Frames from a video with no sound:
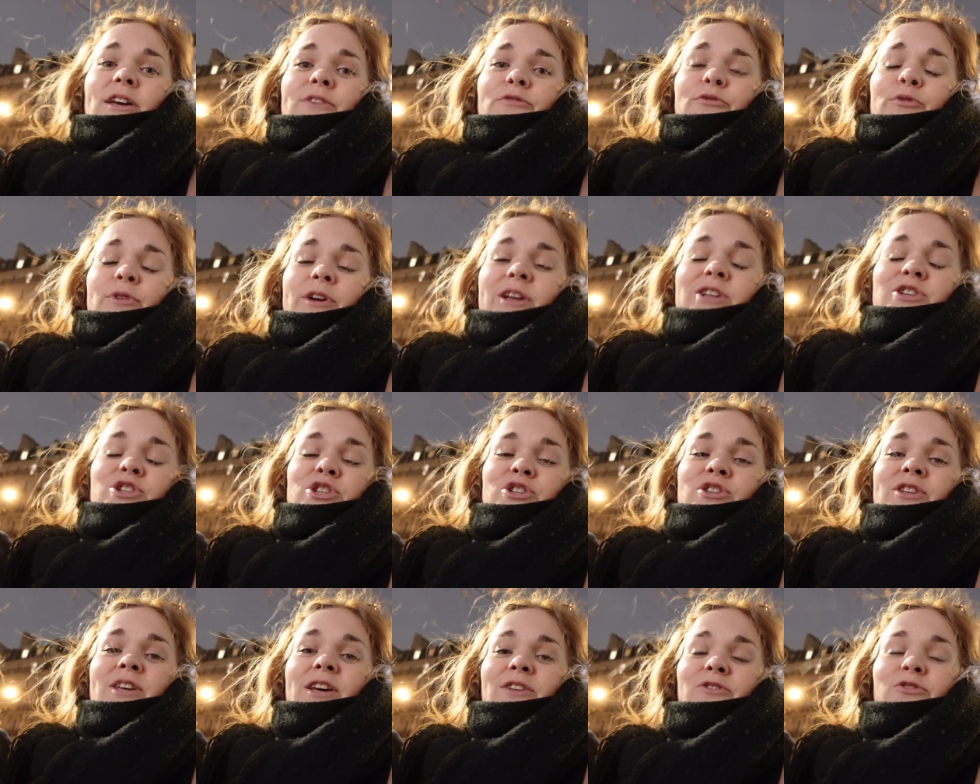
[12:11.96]
If we can
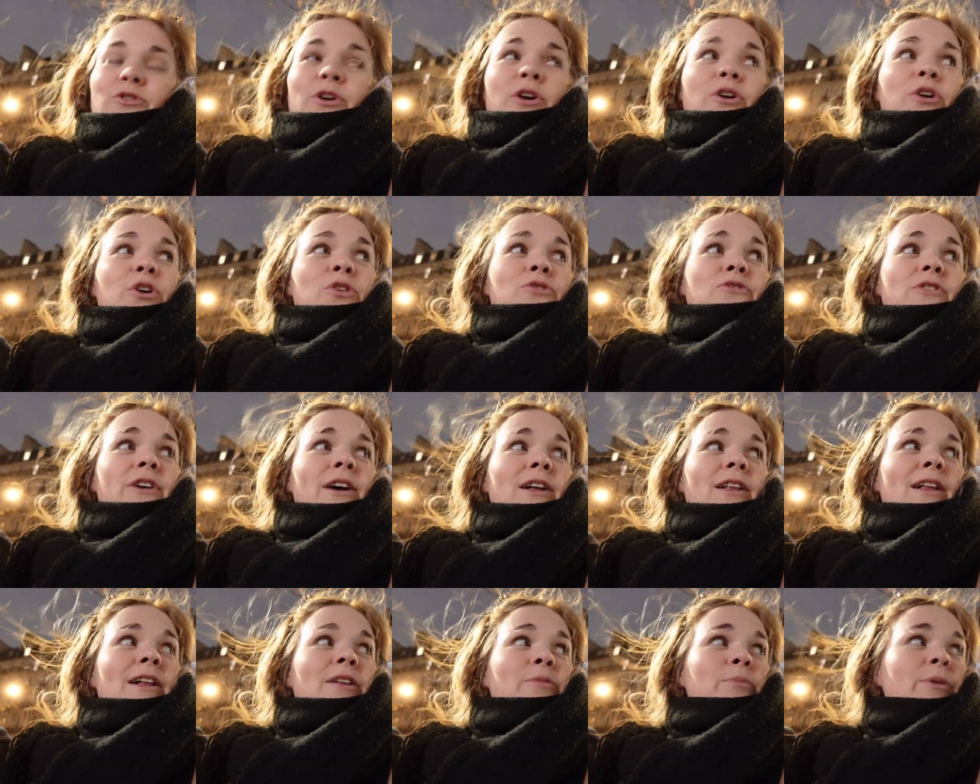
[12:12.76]
just get to our
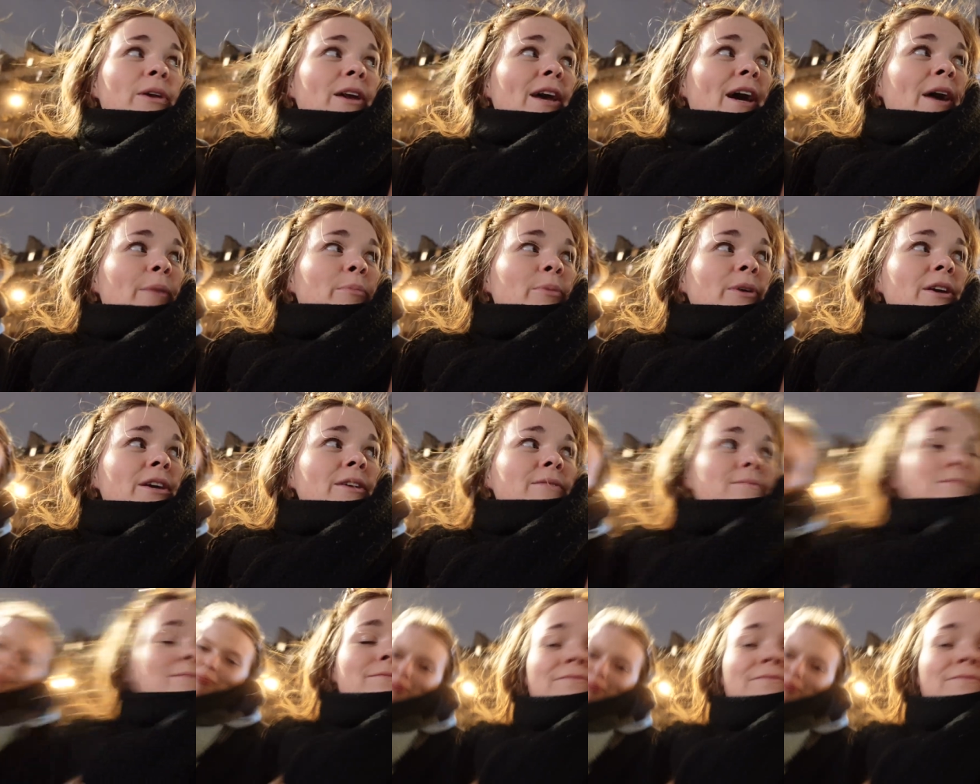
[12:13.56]
hotel, I'll be happy.